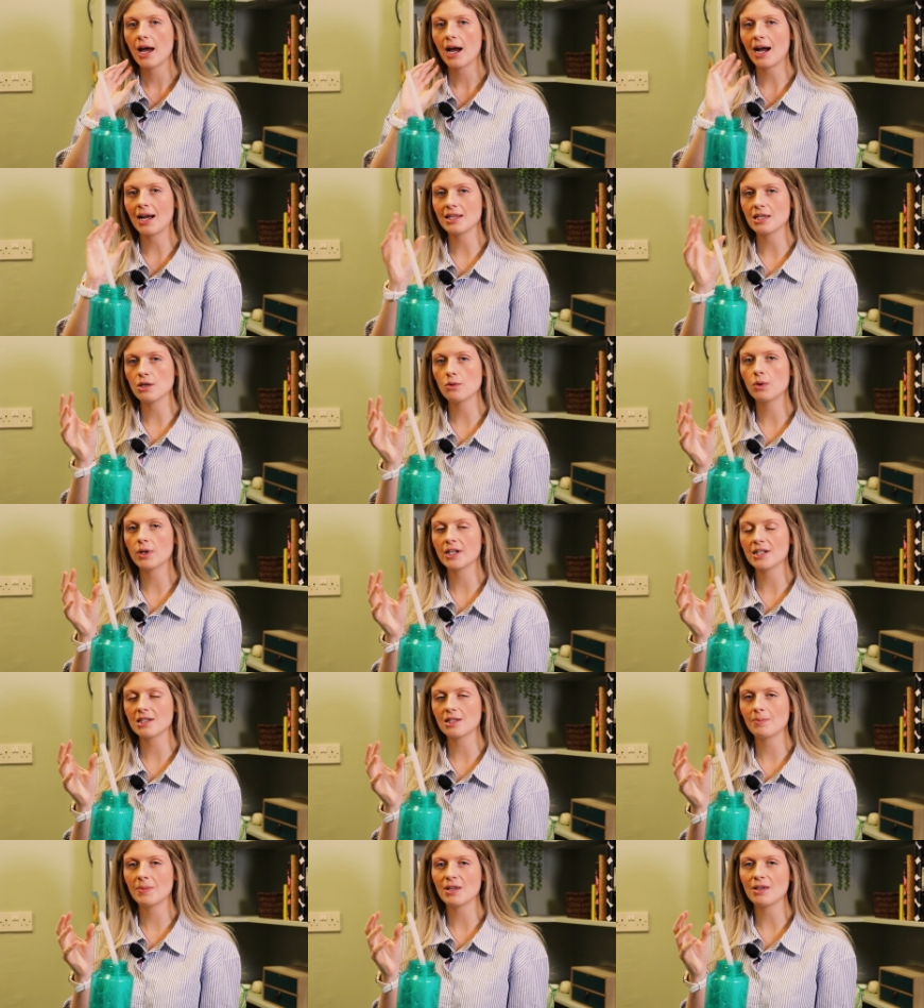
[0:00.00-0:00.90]
and you want
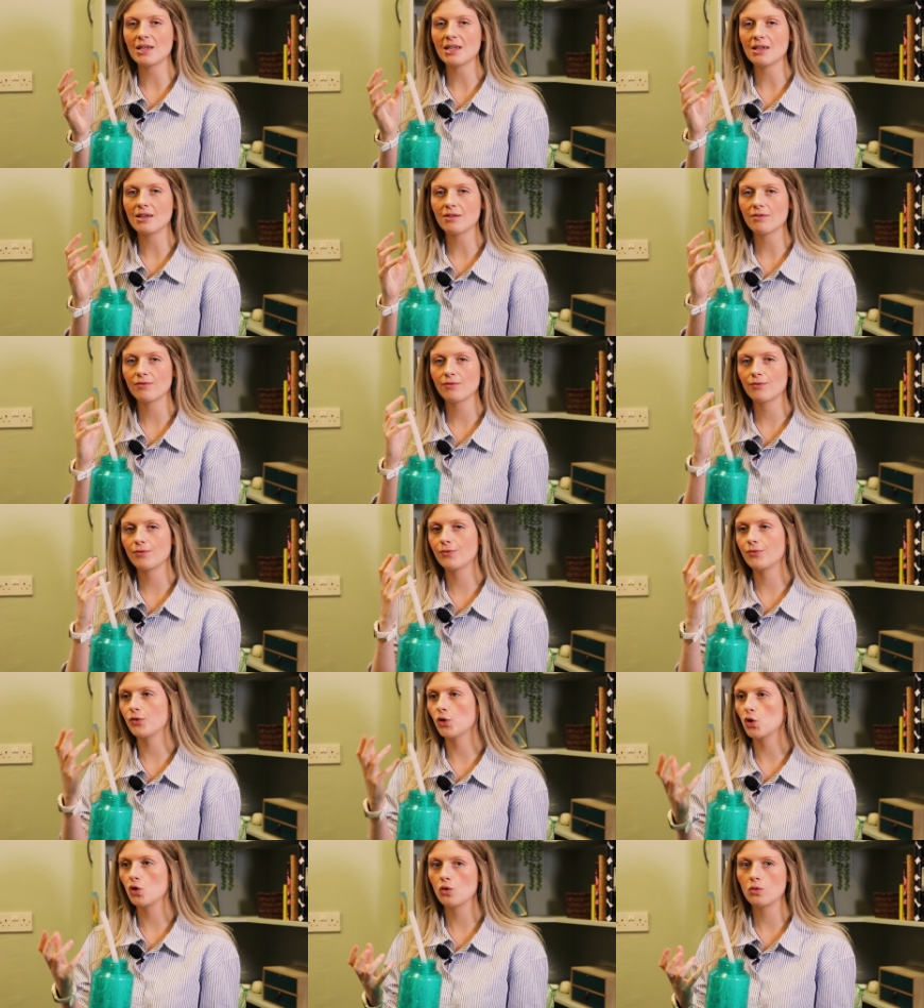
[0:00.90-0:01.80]
it to be
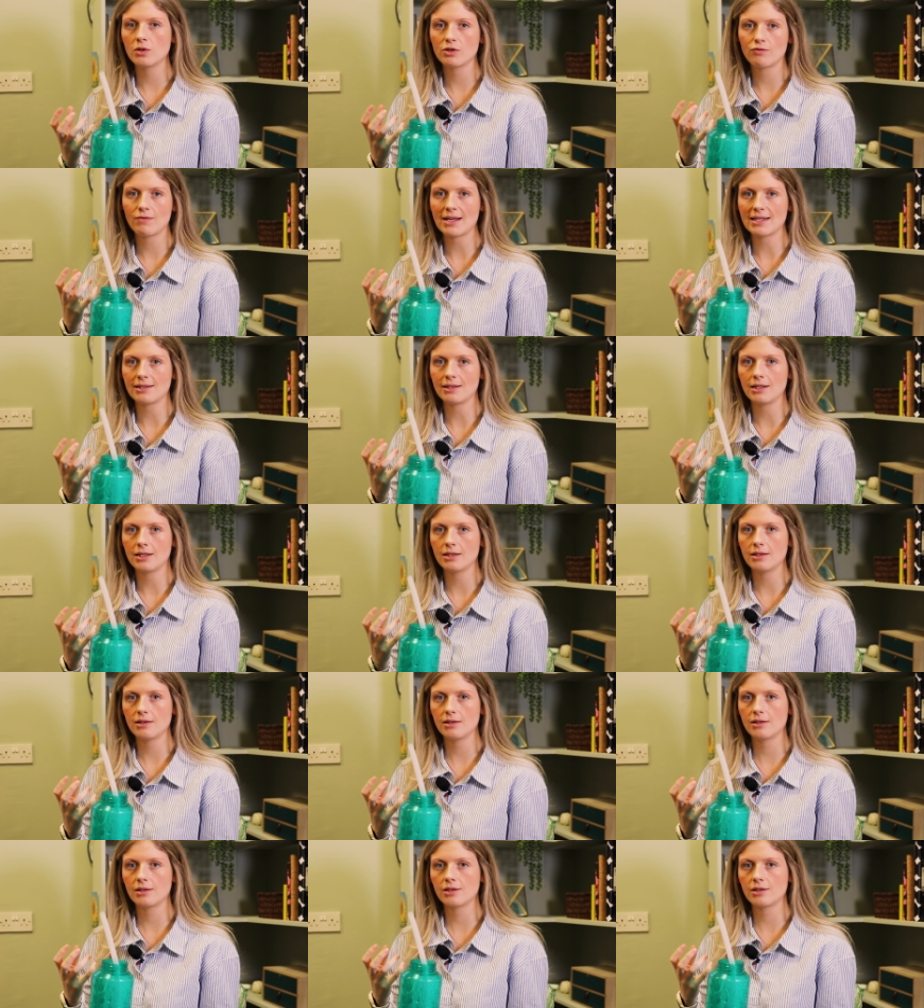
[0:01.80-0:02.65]
forward resonance,